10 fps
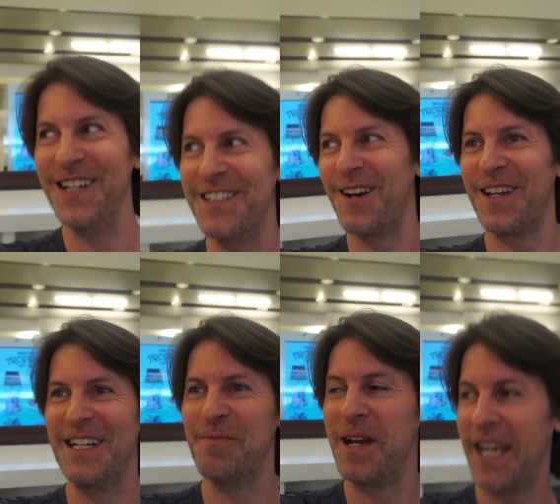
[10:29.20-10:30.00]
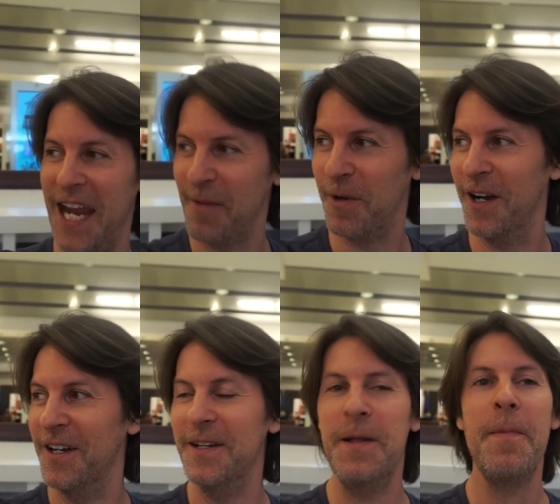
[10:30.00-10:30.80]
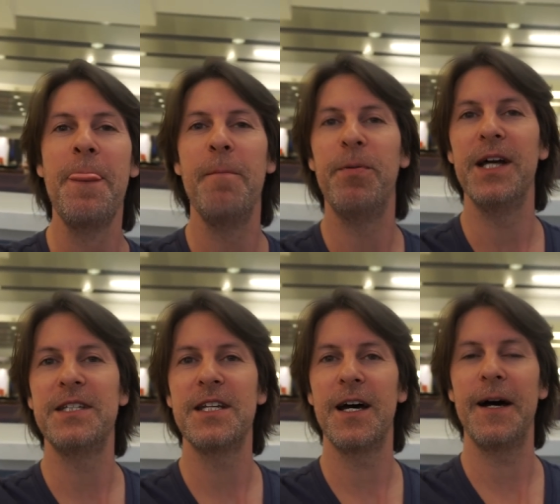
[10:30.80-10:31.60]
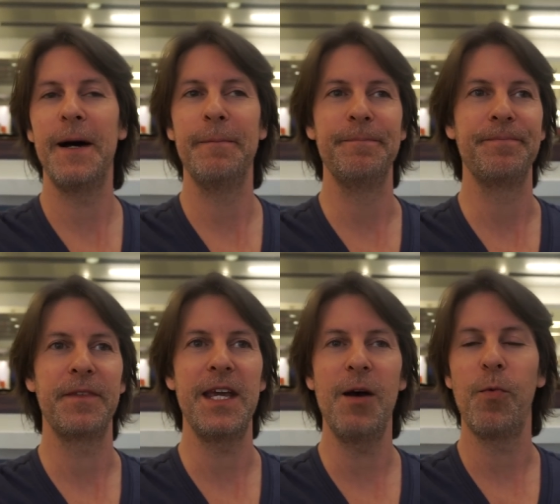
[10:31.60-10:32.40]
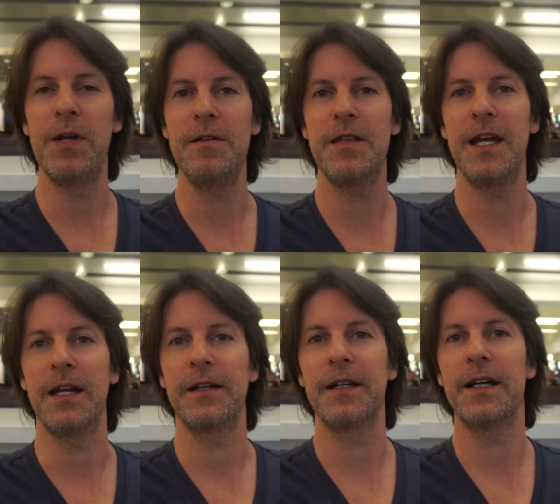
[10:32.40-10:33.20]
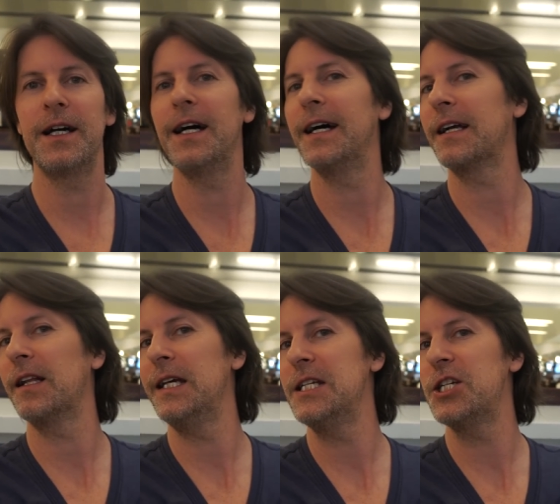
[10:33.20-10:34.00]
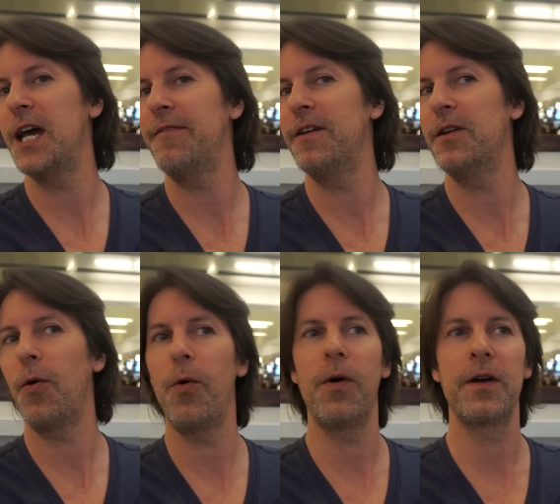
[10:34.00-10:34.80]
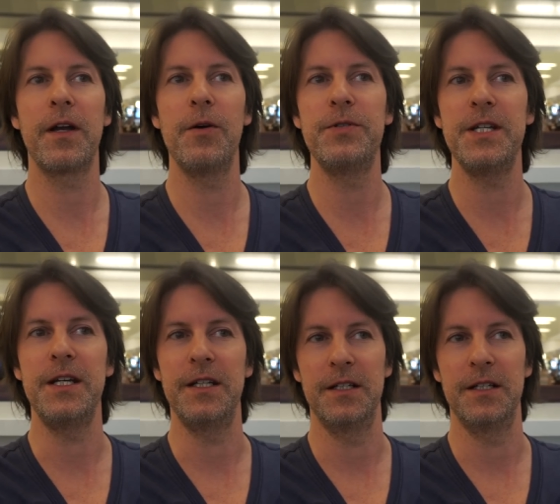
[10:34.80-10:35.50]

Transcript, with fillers: doing talking to my camera? But um, yeah, what do you think? Uh, clean shaven or goatee?